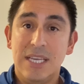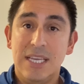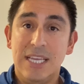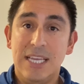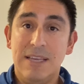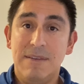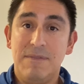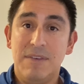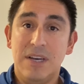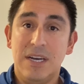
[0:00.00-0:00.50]

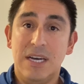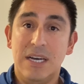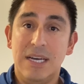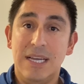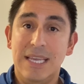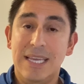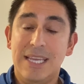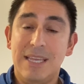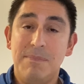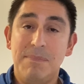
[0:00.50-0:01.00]
If
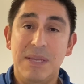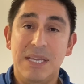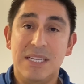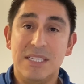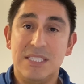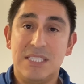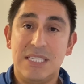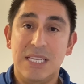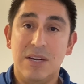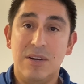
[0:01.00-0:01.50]
it can be
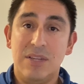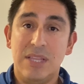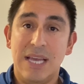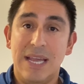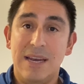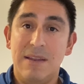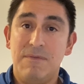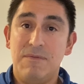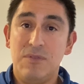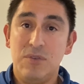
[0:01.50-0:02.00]
considered
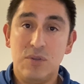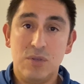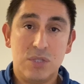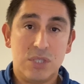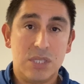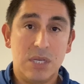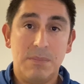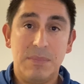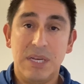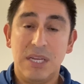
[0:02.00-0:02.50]
that if
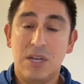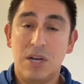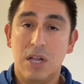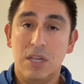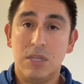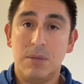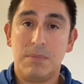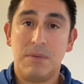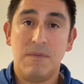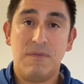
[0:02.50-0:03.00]
somebody
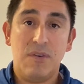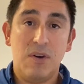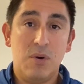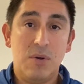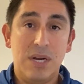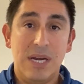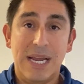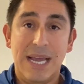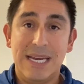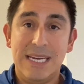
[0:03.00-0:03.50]
called up the
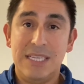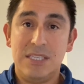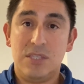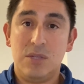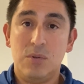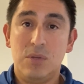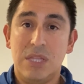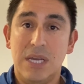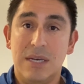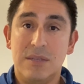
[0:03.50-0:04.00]
phone and I need
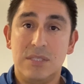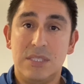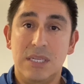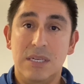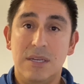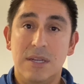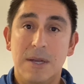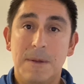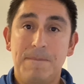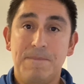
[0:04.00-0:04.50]

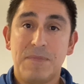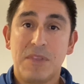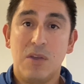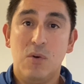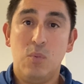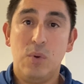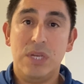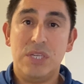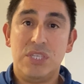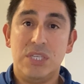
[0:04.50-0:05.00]
2,000
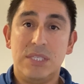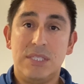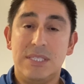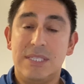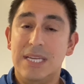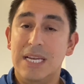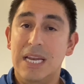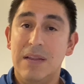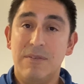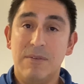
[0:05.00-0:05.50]
widgets
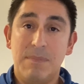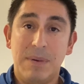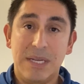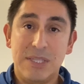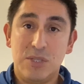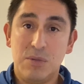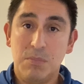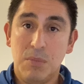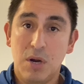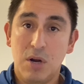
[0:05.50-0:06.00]
delivered by
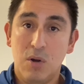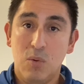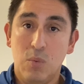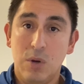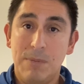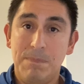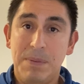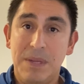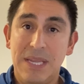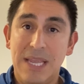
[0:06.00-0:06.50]
tomorrow at
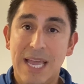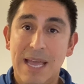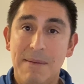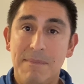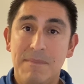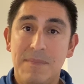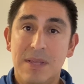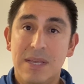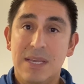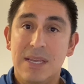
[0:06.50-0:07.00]
1
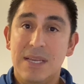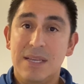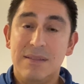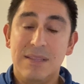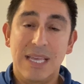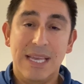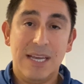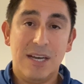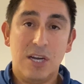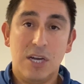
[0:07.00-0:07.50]
p.m.,
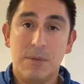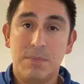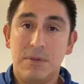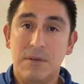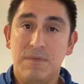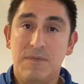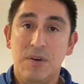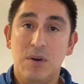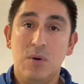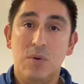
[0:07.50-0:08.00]
they hung up the
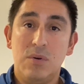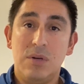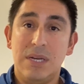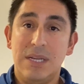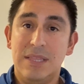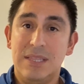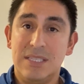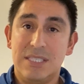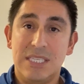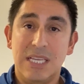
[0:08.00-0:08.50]
phone
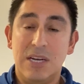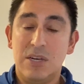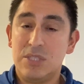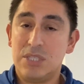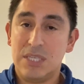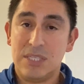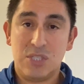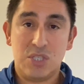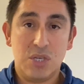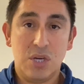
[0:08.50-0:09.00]
and the seller
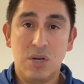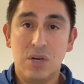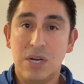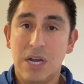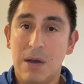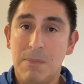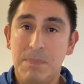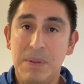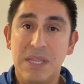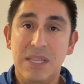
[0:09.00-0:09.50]
says, sure,
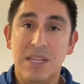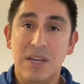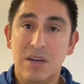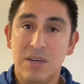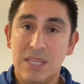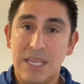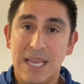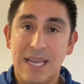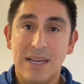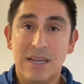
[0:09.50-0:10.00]
I'll be there.
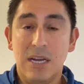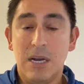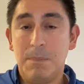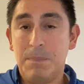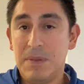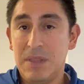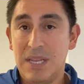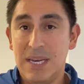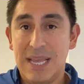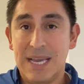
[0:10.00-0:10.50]
They hung up
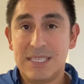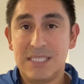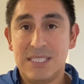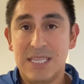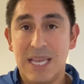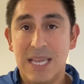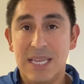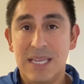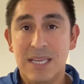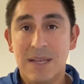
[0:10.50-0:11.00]
and the next
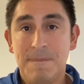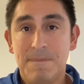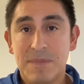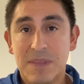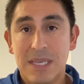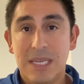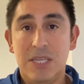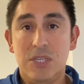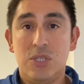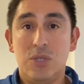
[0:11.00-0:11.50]
day
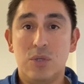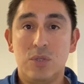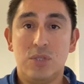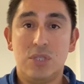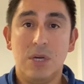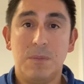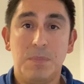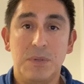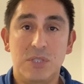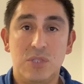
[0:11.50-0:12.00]
he shows
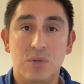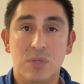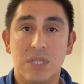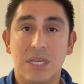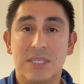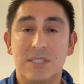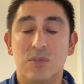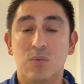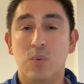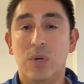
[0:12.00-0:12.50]
up with
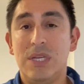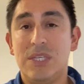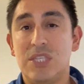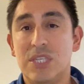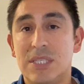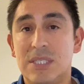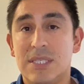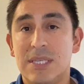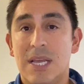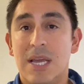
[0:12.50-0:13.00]
2,000
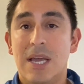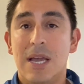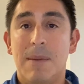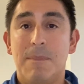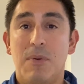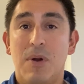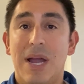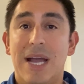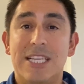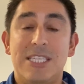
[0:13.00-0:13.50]
widgets.
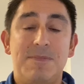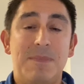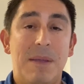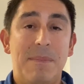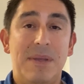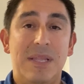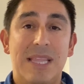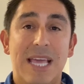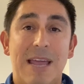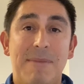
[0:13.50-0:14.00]
Perhaps
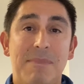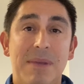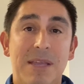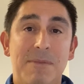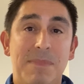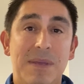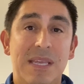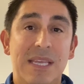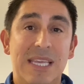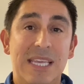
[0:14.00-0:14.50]
maybe that may
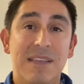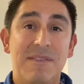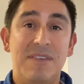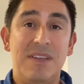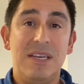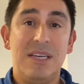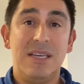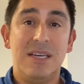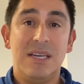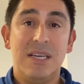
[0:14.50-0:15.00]
be
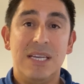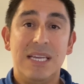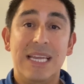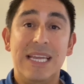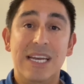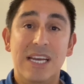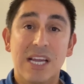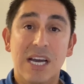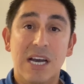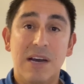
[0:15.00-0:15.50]
even
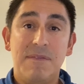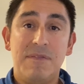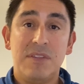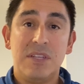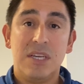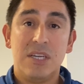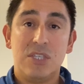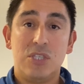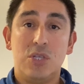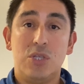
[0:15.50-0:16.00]
enough
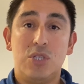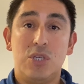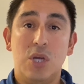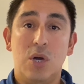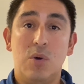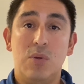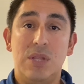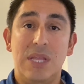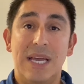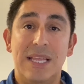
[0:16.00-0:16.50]
to
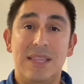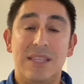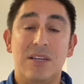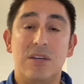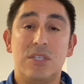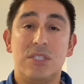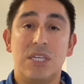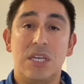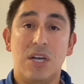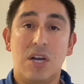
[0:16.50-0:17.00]
show that
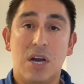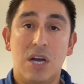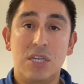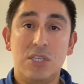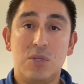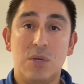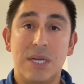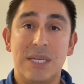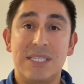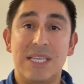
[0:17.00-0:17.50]
there's a
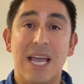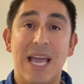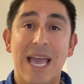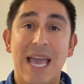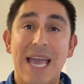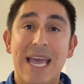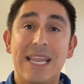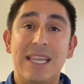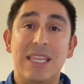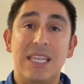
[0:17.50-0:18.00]
contract
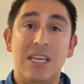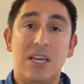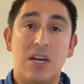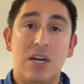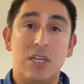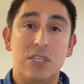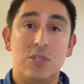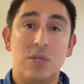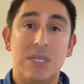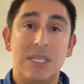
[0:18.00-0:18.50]
and the
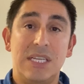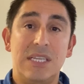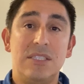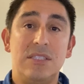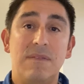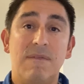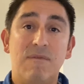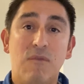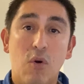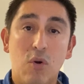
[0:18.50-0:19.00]
contract
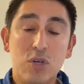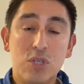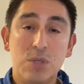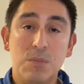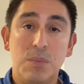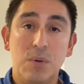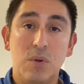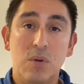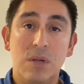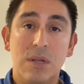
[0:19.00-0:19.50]
is
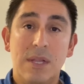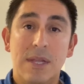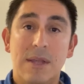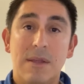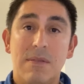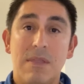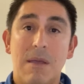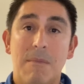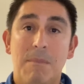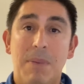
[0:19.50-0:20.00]
enforceable
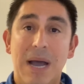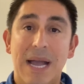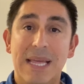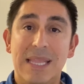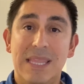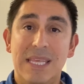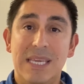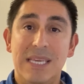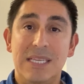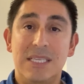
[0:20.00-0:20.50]
by
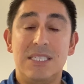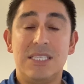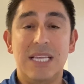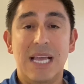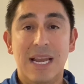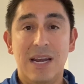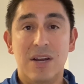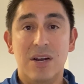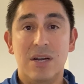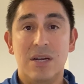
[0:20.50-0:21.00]
the
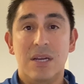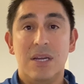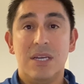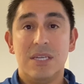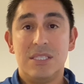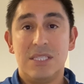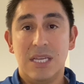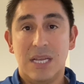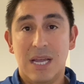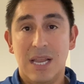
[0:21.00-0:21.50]
seller
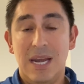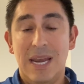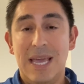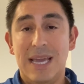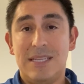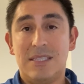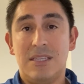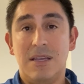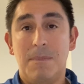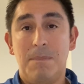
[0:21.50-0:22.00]
to
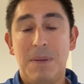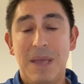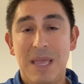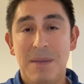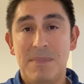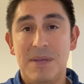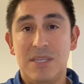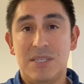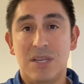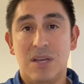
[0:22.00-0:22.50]
collect a
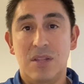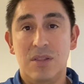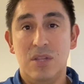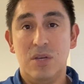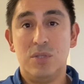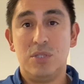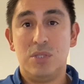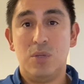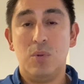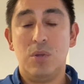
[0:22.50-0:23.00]
payment on
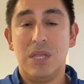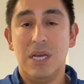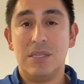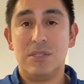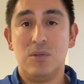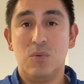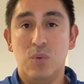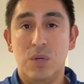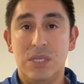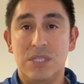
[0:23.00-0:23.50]
those
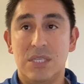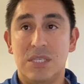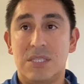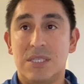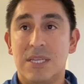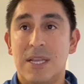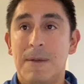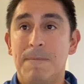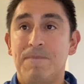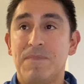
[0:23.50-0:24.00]
2,000 widgets.